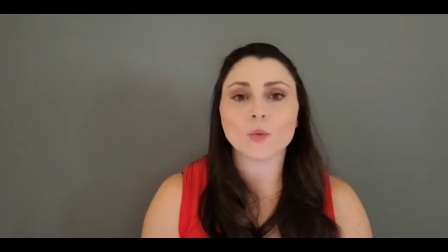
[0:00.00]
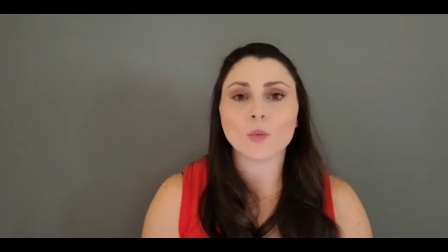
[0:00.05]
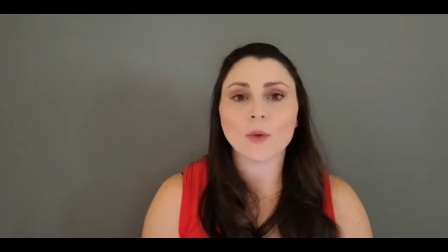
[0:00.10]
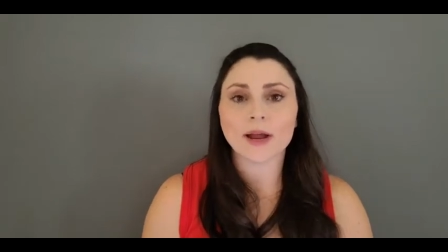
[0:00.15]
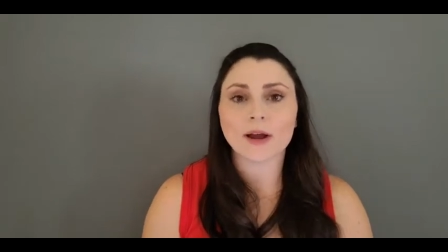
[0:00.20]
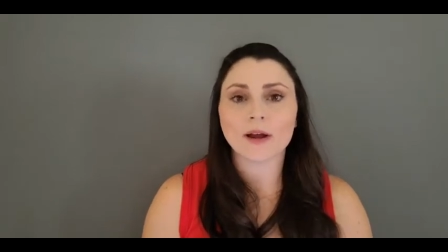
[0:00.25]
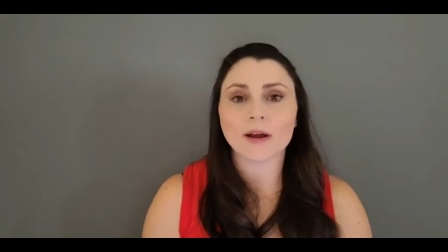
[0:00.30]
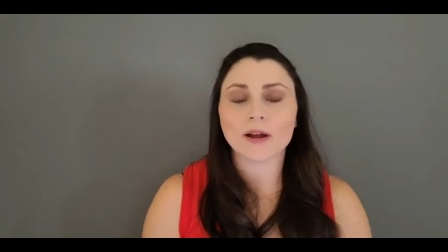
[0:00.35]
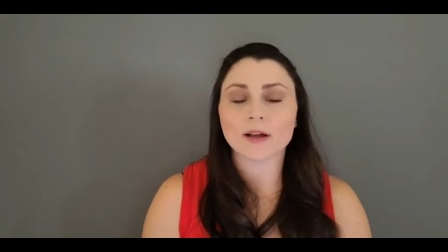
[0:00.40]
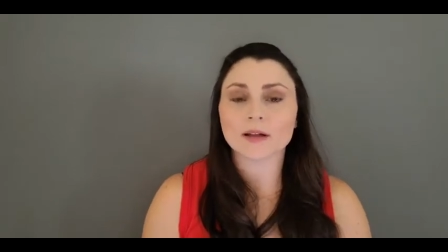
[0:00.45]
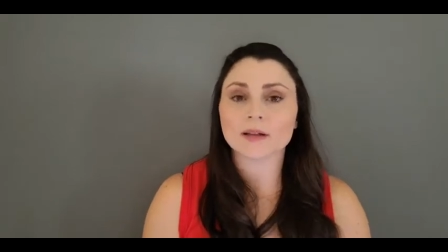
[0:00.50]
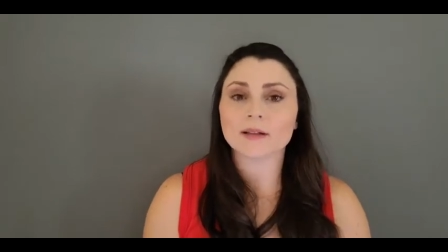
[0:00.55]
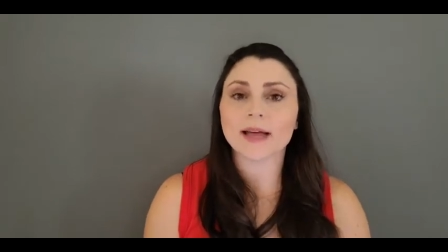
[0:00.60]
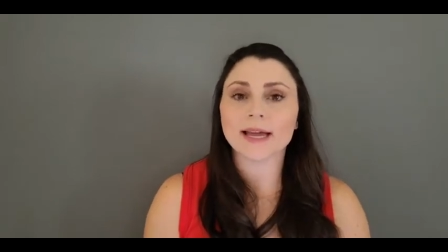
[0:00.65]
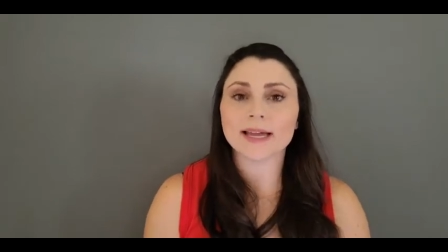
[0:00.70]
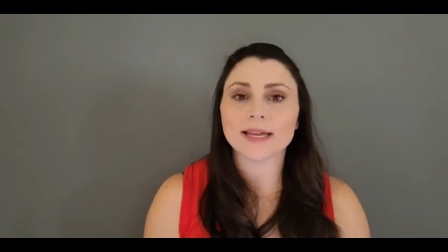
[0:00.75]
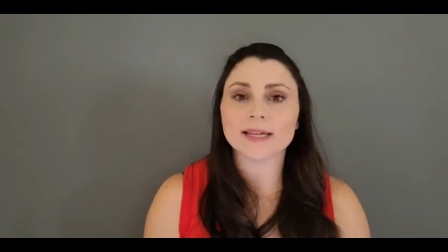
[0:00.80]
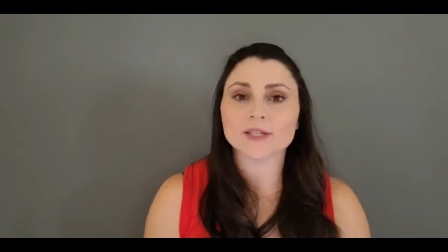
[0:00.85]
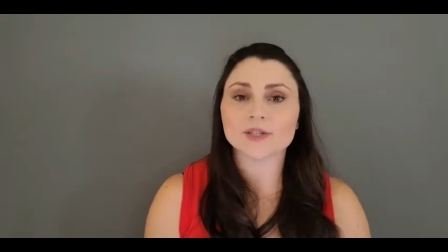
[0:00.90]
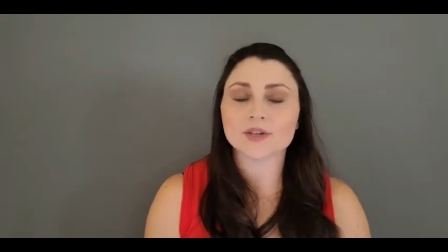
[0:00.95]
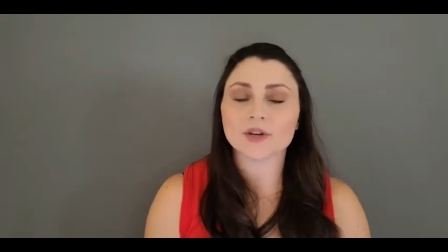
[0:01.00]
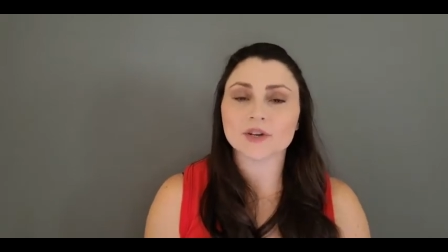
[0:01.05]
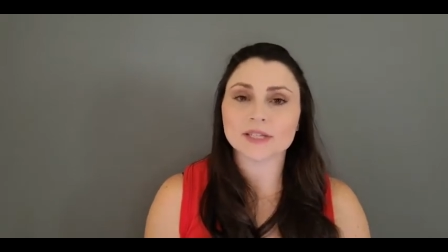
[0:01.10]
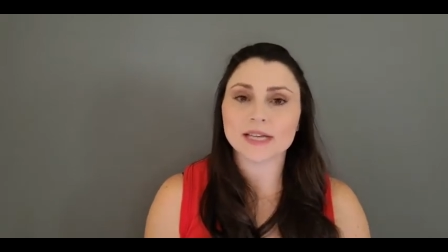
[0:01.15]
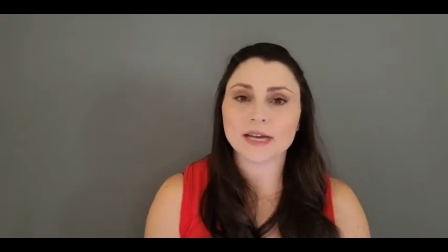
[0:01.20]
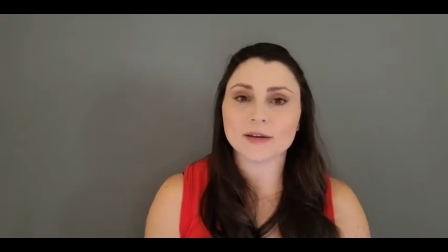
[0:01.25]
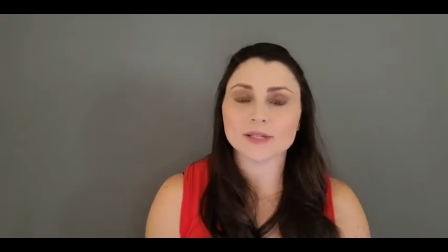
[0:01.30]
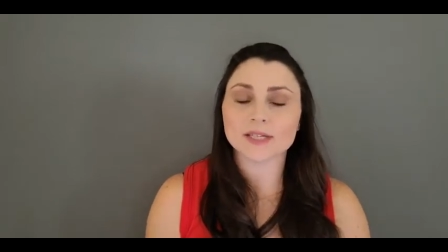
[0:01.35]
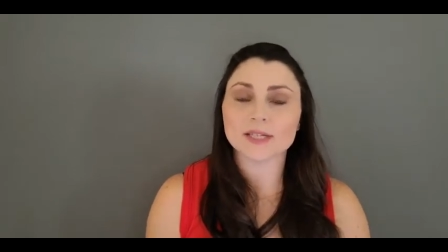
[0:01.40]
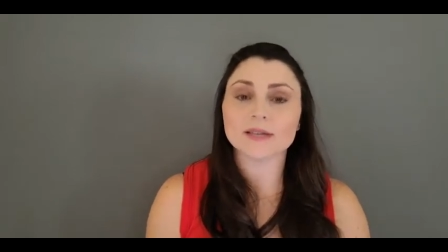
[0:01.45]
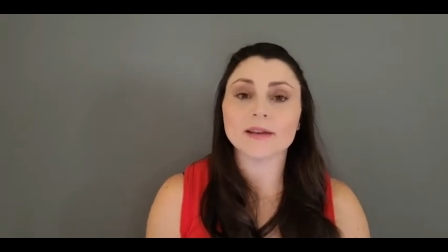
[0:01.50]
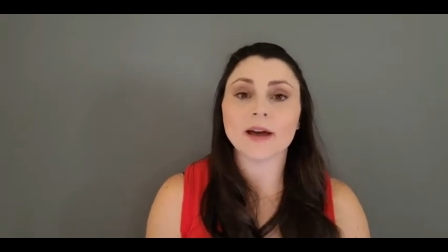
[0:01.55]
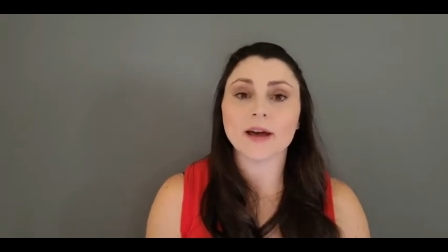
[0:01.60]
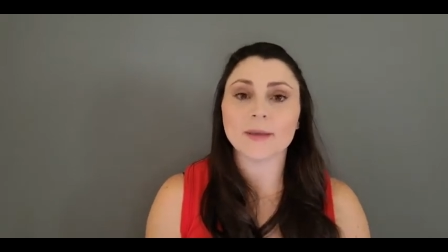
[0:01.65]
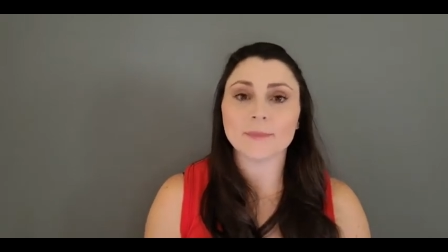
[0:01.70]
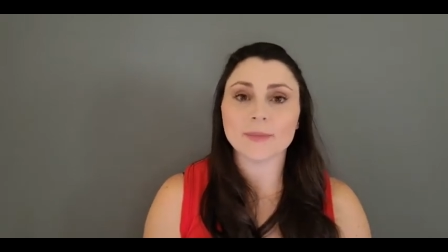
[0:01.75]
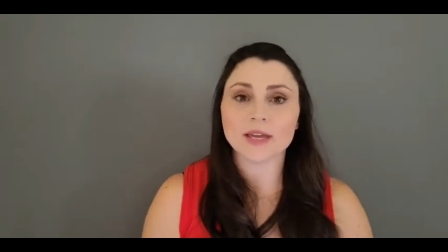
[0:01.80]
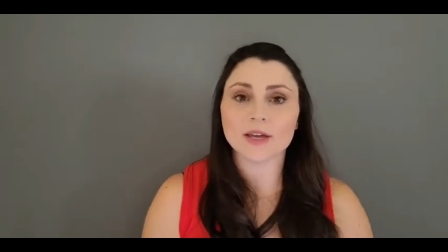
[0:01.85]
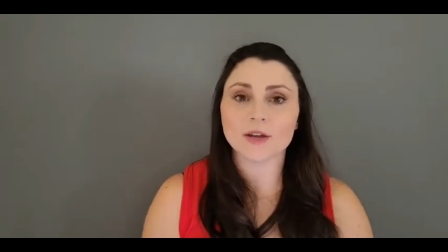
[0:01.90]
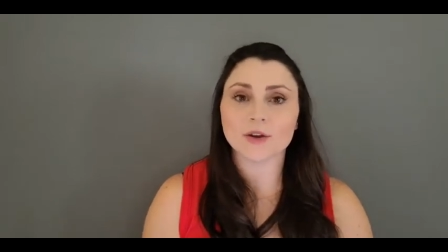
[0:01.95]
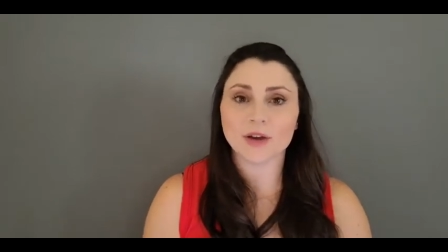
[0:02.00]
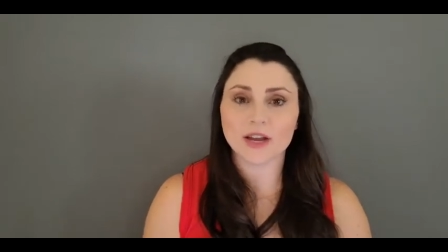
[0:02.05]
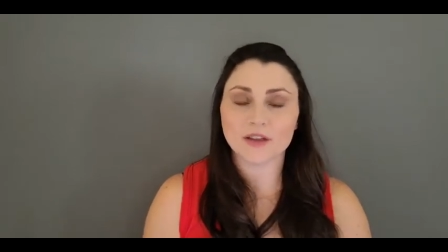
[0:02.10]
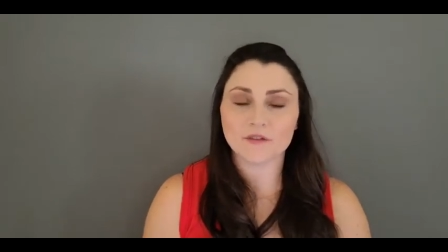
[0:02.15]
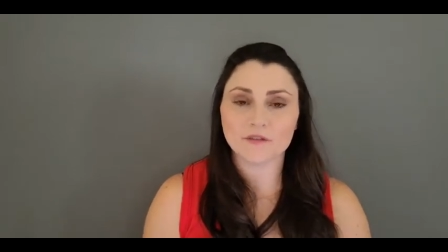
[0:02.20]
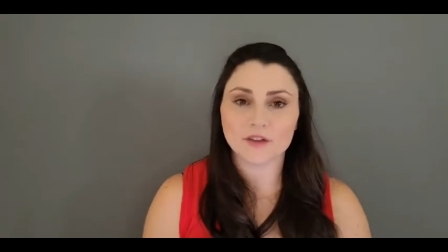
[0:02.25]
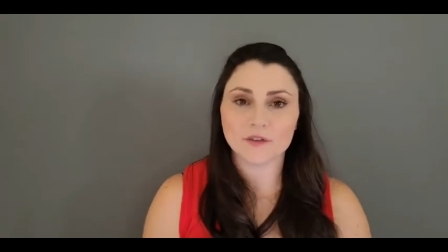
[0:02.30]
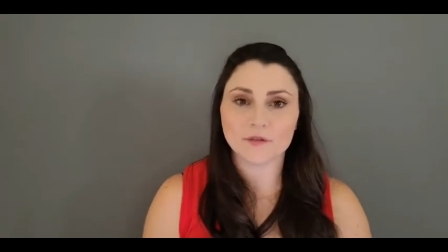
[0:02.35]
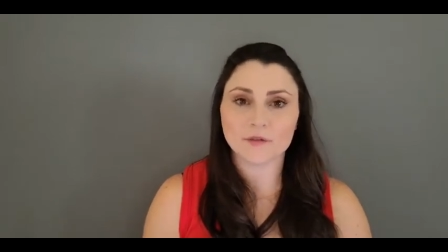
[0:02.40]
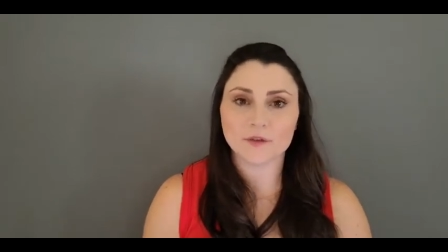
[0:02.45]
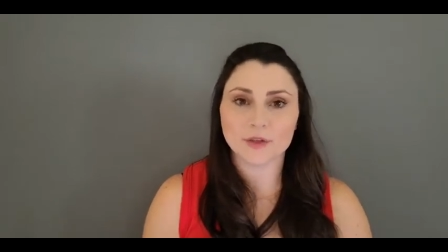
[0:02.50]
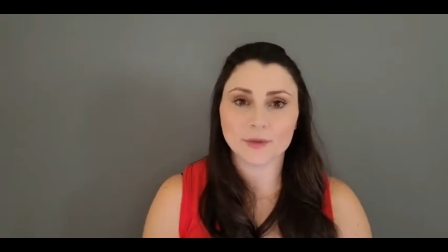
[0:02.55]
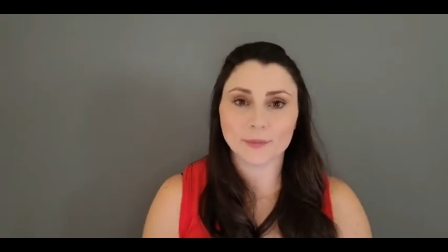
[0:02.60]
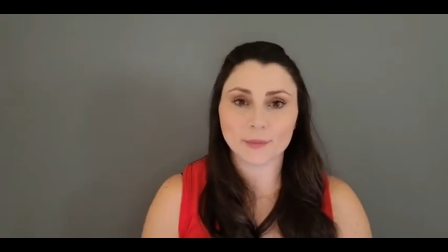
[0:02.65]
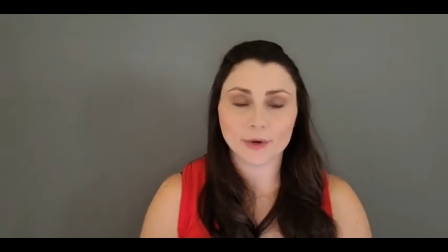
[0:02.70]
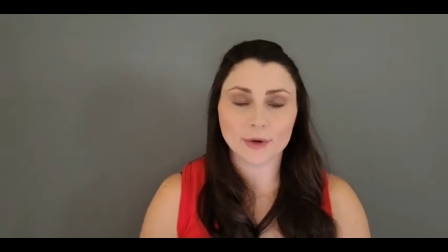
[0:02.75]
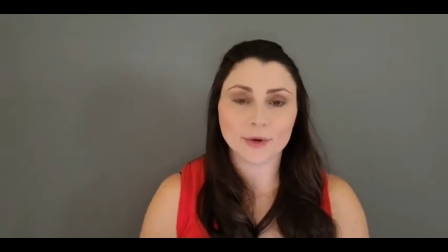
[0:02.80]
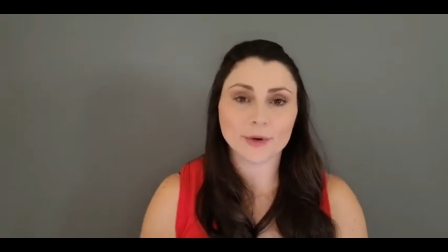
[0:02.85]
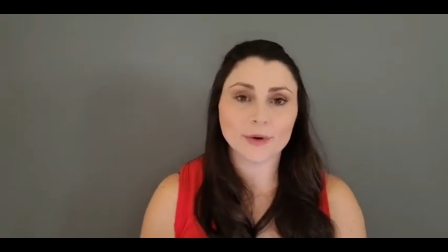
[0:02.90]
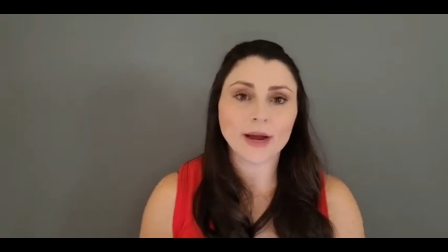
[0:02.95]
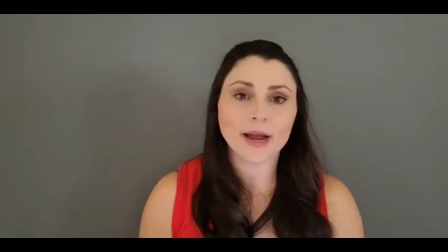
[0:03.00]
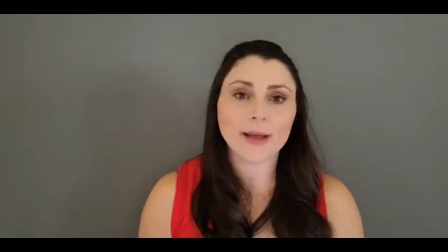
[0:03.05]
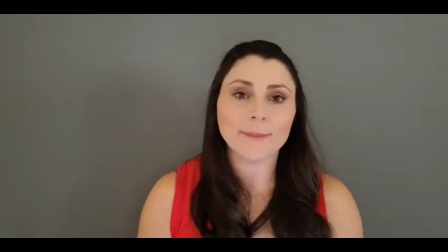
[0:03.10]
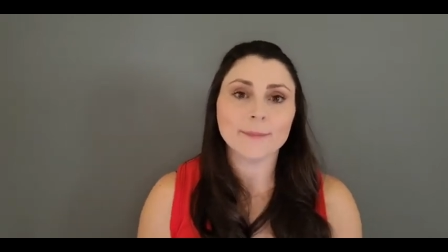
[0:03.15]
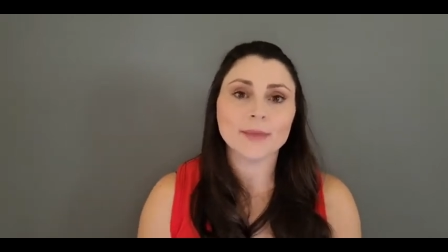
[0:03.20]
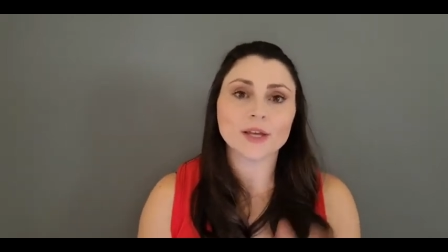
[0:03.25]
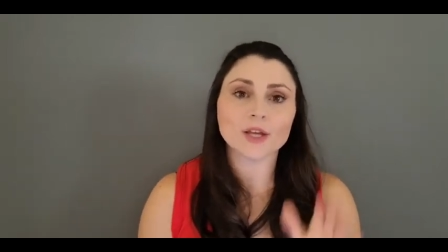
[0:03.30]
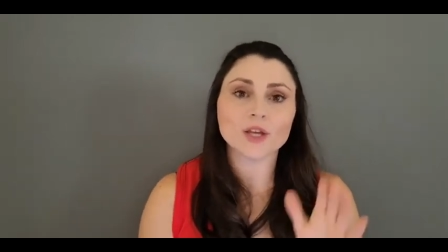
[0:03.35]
where a client turns out to not be a great fit for the program,